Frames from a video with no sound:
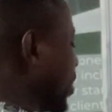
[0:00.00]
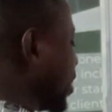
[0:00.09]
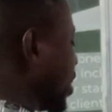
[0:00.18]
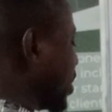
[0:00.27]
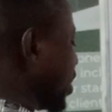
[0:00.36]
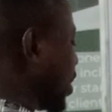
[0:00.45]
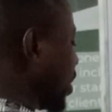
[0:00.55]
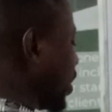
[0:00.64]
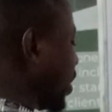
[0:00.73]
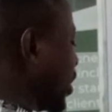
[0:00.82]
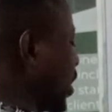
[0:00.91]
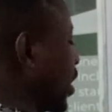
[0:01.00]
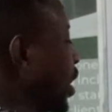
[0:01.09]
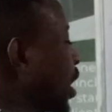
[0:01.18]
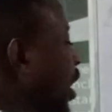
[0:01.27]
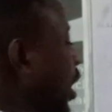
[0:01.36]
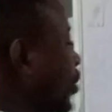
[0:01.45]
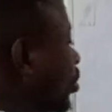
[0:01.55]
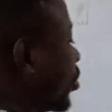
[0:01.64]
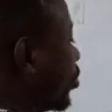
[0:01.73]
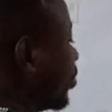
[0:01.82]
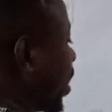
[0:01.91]
personal selling can
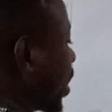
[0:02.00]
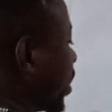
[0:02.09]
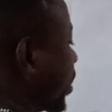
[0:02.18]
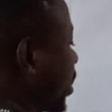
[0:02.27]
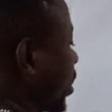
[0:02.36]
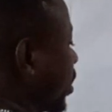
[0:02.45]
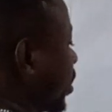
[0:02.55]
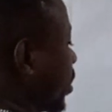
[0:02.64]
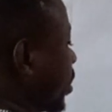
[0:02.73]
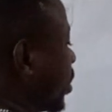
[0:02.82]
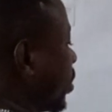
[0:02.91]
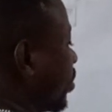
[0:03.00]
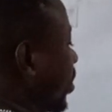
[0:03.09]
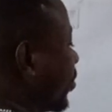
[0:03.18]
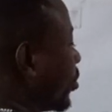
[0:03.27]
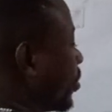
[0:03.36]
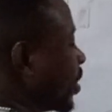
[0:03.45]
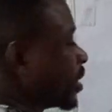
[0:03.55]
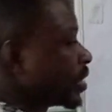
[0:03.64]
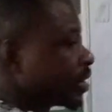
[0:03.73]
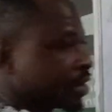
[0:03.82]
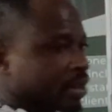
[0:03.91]
improve marketing
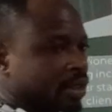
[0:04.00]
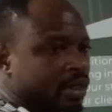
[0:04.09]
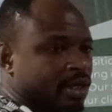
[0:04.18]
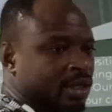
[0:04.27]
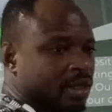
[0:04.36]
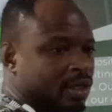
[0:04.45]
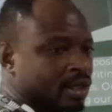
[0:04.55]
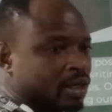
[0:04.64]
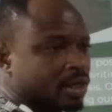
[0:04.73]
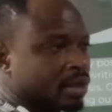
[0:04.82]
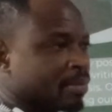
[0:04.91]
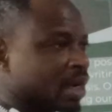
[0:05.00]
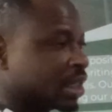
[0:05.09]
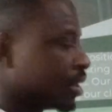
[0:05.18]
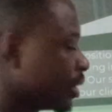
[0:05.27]
performance. But